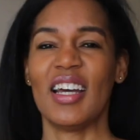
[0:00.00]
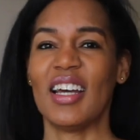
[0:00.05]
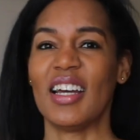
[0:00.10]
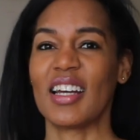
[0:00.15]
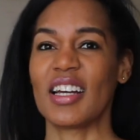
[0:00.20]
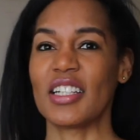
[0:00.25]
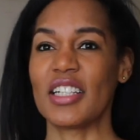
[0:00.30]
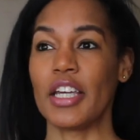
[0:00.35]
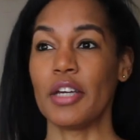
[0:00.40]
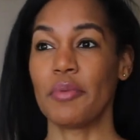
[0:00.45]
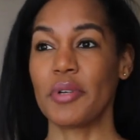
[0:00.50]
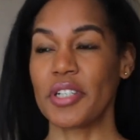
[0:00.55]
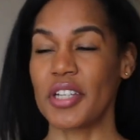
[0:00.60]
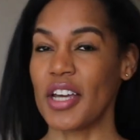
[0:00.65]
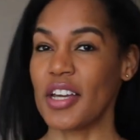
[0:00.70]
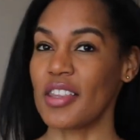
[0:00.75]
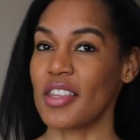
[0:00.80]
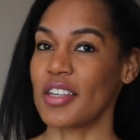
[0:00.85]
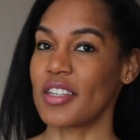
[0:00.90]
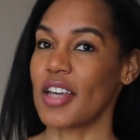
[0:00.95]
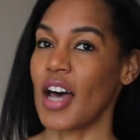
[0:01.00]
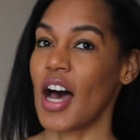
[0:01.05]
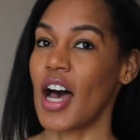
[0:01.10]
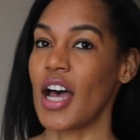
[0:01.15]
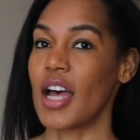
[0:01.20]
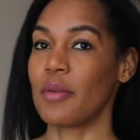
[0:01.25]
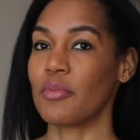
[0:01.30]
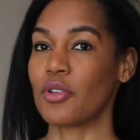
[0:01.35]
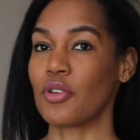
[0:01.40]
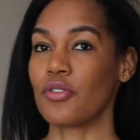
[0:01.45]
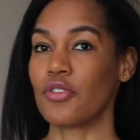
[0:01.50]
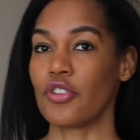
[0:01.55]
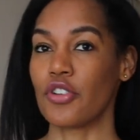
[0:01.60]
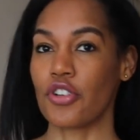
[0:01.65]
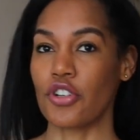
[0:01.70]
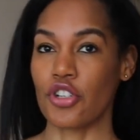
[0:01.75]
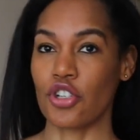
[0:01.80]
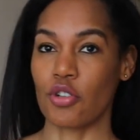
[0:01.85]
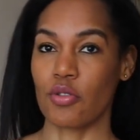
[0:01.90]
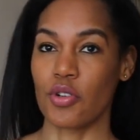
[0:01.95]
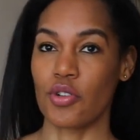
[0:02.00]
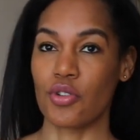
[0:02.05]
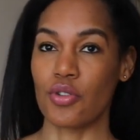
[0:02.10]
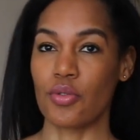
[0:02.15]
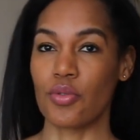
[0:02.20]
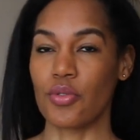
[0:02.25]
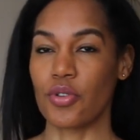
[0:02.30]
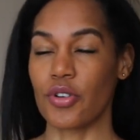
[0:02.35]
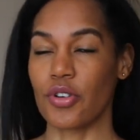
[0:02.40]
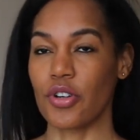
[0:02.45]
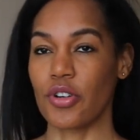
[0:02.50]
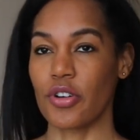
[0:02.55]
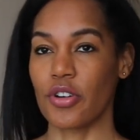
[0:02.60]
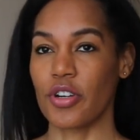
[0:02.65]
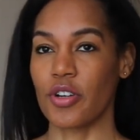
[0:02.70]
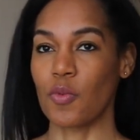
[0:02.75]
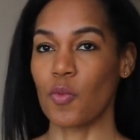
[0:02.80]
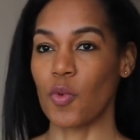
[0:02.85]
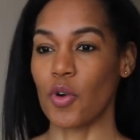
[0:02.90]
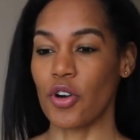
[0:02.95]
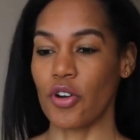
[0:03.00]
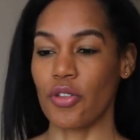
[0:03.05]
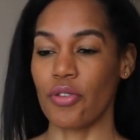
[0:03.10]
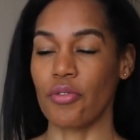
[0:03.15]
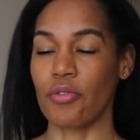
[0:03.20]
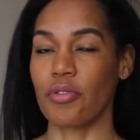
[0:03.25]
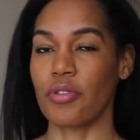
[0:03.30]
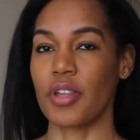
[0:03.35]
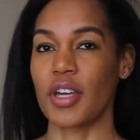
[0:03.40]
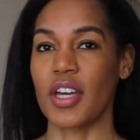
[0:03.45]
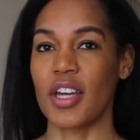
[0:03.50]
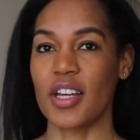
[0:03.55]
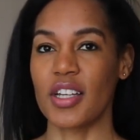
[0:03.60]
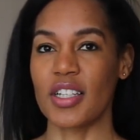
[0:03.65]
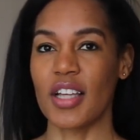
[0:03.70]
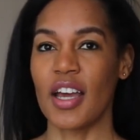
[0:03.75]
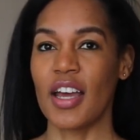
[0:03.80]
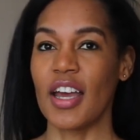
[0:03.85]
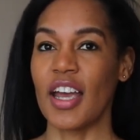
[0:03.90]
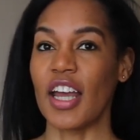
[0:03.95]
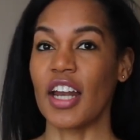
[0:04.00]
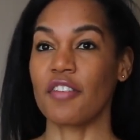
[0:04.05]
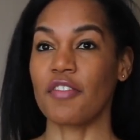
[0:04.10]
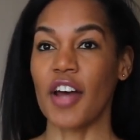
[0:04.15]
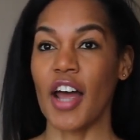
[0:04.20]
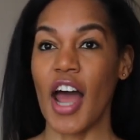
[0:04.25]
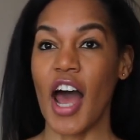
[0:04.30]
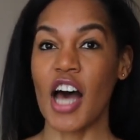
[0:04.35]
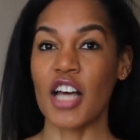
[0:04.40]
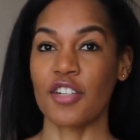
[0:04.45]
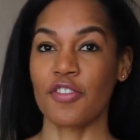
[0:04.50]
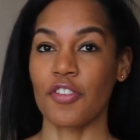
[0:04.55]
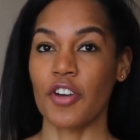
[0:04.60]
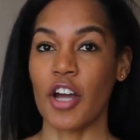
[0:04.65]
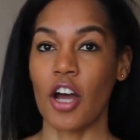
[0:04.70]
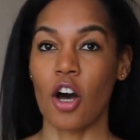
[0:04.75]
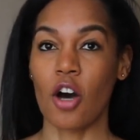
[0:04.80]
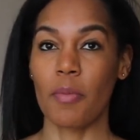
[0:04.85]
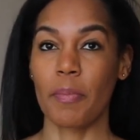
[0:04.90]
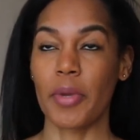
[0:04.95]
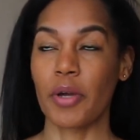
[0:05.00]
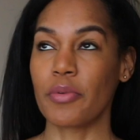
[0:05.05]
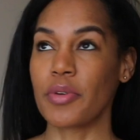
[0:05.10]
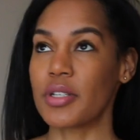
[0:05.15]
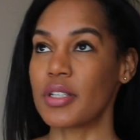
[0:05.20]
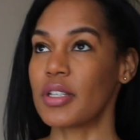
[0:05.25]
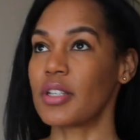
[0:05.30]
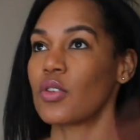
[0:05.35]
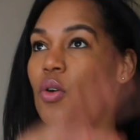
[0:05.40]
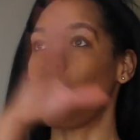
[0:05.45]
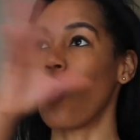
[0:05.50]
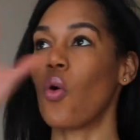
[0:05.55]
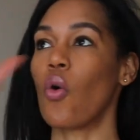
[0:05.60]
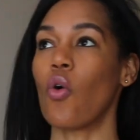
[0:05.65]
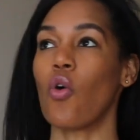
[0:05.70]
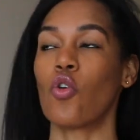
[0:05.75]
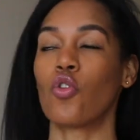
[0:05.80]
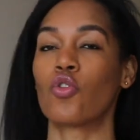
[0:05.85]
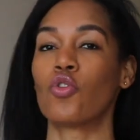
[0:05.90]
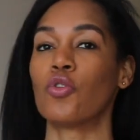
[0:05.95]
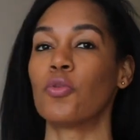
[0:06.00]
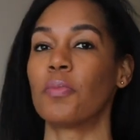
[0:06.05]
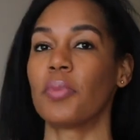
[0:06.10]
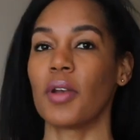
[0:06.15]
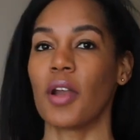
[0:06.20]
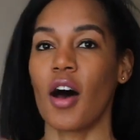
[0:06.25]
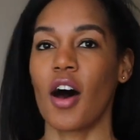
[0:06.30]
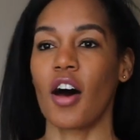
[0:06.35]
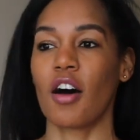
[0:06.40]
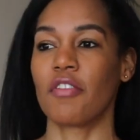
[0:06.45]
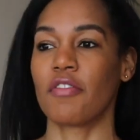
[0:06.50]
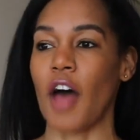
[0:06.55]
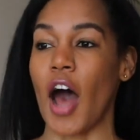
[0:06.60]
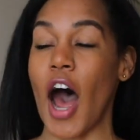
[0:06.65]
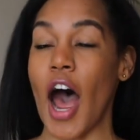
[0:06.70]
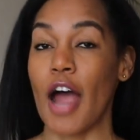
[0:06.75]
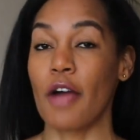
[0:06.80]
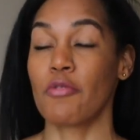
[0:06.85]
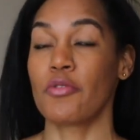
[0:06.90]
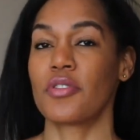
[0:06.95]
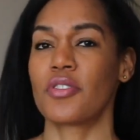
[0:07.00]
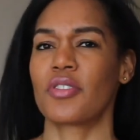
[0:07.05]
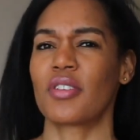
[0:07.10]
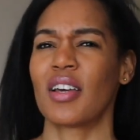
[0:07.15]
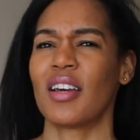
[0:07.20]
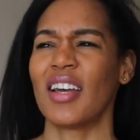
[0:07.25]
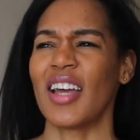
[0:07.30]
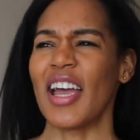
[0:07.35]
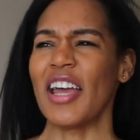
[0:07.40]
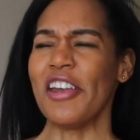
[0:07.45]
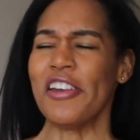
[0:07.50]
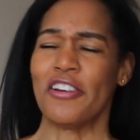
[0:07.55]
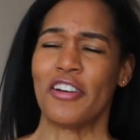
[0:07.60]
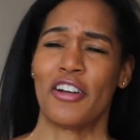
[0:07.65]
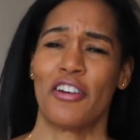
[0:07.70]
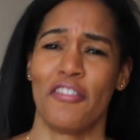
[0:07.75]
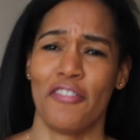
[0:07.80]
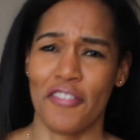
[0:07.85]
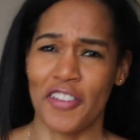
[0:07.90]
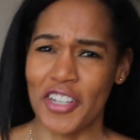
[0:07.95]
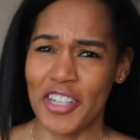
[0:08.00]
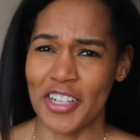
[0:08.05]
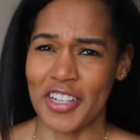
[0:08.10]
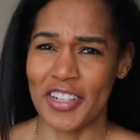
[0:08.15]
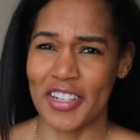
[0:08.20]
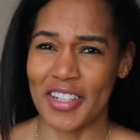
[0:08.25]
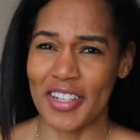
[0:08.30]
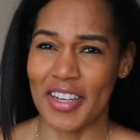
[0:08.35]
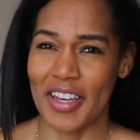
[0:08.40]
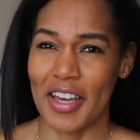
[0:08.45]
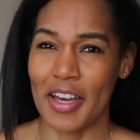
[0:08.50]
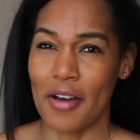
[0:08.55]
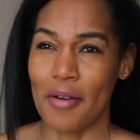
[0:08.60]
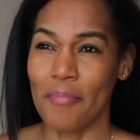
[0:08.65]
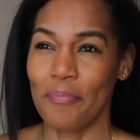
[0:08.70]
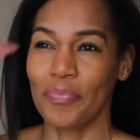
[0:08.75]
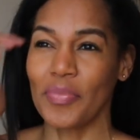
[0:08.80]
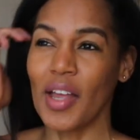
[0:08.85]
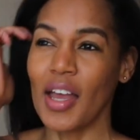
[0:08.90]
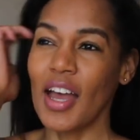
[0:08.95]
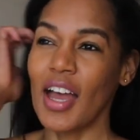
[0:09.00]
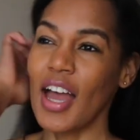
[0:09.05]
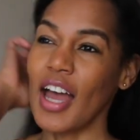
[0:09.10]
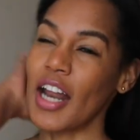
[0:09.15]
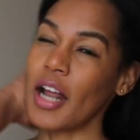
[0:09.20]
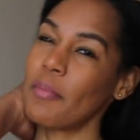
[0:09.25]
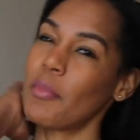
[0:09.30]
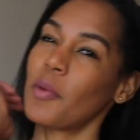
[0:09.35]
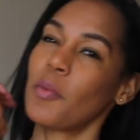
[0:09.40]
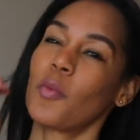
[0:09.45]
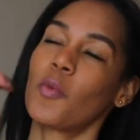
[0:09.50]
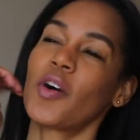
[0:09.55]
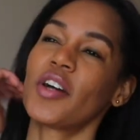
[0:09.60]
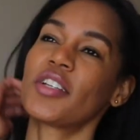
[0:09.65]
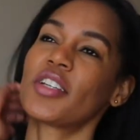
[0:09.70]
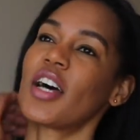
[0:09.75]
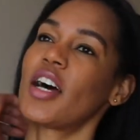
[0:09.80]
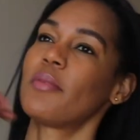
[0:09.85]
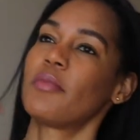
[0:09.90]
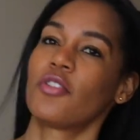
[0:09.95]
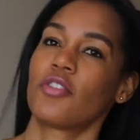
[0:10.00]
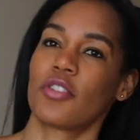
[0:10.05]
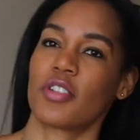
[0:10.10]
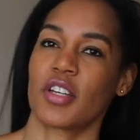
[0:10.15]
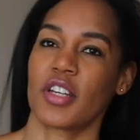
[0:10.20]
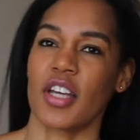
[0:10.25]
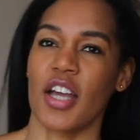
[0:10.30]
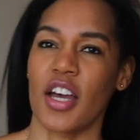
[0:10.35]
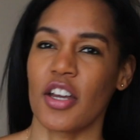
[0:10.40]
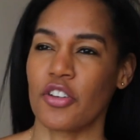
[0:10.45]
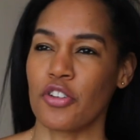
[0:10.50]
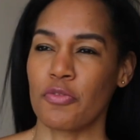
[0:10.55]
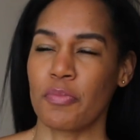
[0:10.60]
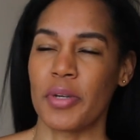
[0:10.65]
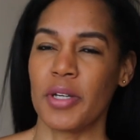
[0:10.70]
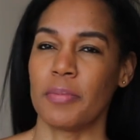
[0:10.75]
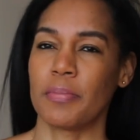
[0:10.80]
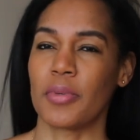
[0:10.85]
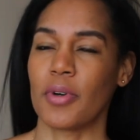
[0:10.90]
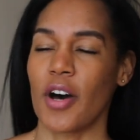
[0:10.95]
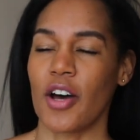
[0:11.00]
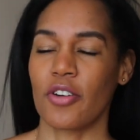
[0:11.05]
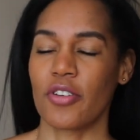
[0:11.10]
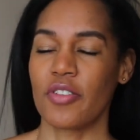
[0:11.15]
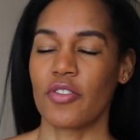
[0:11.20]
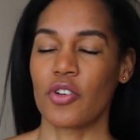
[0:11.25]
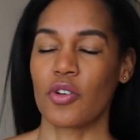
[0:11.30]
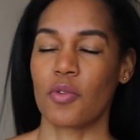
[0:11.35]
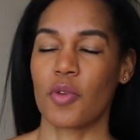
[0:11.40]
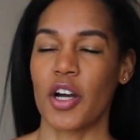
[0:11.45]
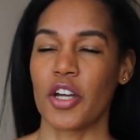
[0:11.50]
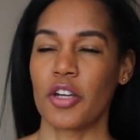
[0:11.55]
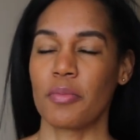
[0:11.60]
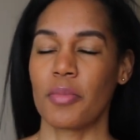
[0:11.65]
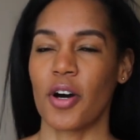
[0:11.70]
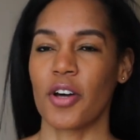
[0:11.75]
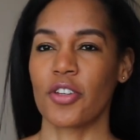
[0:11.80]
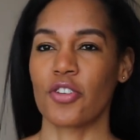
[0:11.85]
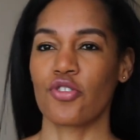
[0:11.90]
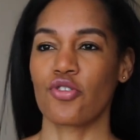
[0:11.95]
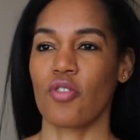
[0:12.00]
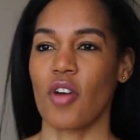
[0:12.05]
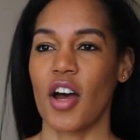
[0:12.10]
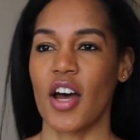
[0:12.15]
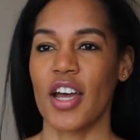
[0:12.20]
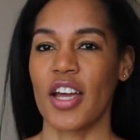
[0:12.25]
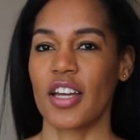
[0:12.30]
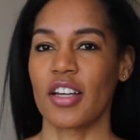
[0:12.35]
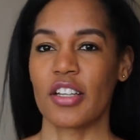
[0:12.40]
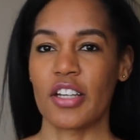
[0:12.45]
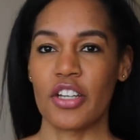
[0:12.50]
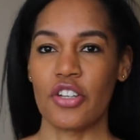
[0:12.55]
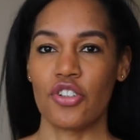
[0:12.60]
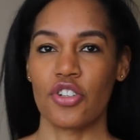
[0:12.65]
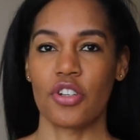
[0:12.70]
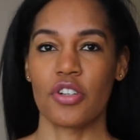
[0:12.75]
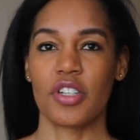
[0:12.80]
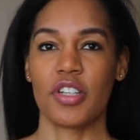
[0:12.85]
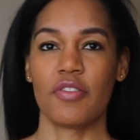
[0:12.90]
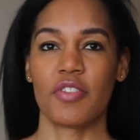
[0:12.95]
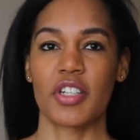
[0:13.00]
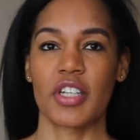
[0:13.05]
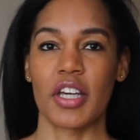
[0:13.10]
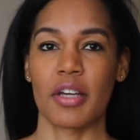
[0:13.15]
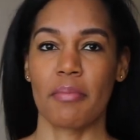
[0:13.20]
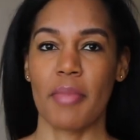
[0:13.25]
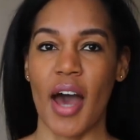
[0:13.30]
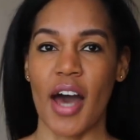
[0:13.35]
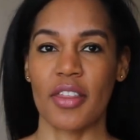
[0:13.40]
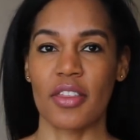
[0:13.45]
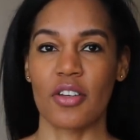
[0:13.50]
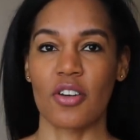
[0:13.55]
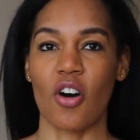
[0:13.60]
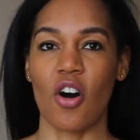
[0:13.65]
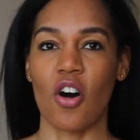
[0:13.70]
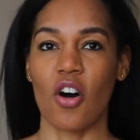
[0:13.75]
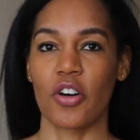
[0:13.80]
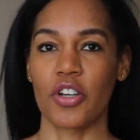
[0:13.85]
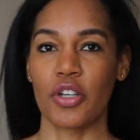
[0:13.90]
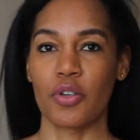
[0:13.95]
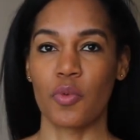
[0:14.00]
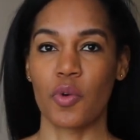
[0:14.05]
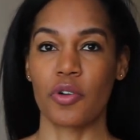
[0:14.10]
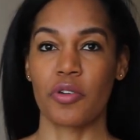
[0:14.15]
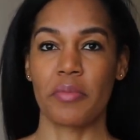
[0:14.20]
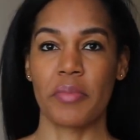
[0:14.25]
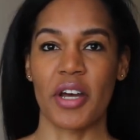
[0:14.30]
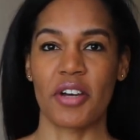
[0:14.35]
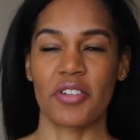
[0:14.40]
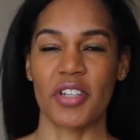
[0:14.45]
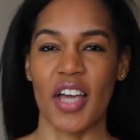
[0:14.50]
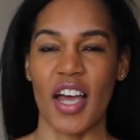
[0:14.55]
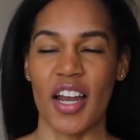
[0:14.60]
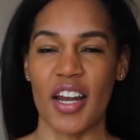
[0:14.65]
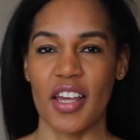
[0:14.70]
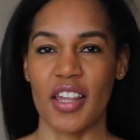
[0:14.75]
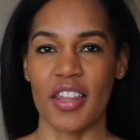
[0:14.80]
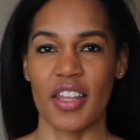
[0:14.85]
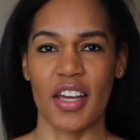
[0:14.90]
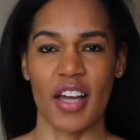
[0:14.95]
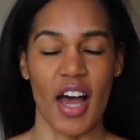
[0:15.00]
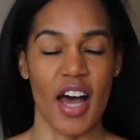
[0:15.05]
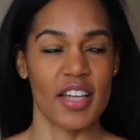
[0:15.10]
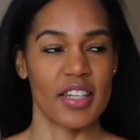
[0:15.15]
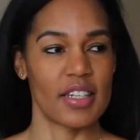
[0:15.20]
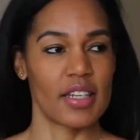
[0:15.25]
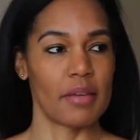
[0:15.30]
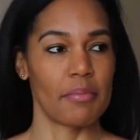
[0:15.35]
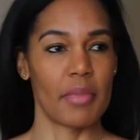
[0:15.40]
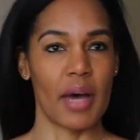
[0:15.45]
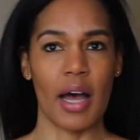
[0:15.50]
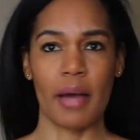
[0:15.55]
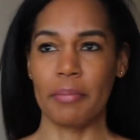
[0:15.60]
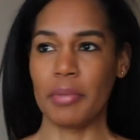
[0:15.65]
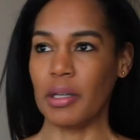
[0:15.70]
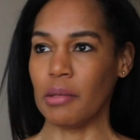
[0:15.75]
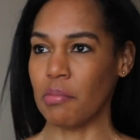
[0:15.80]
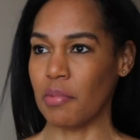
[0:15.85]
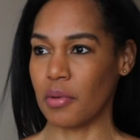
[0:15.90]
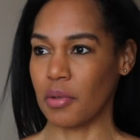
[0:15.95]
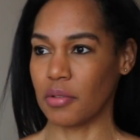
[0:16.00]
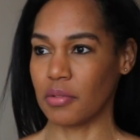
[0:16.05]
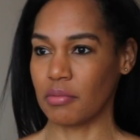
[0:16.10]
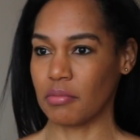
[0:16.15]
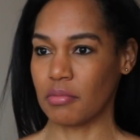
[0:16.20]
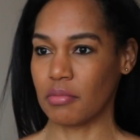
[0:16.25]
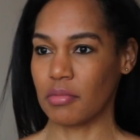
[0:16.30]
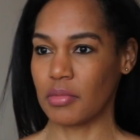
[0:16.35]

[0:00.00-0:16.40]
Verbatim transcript: Because he would take the time to nurture and tutor her and work through things. And if I asked for help, it was this whole hoopla of I was an inconvenience to him. And I remember one time he was just like, yeah, you're people. I don't even know why you bother trying. Like, you shouldn't even take math at all. You won't amount to anything. I said, my people.